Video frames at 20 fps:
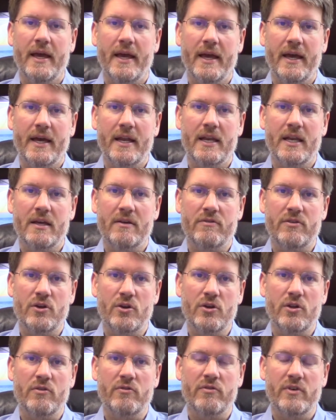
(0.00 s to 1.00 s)
And if
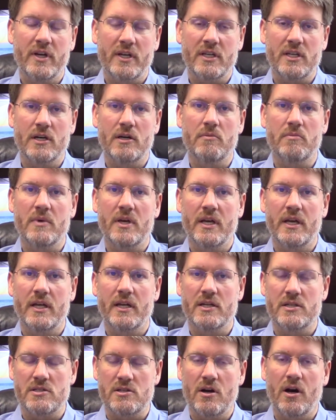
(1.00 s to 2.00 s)
you're the victim
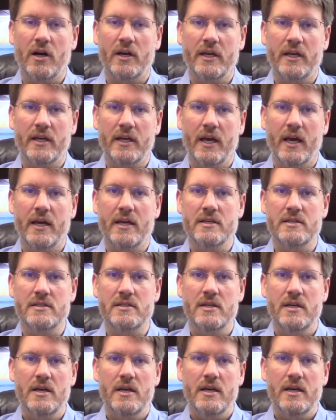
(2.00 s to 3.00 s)
in a stalking case,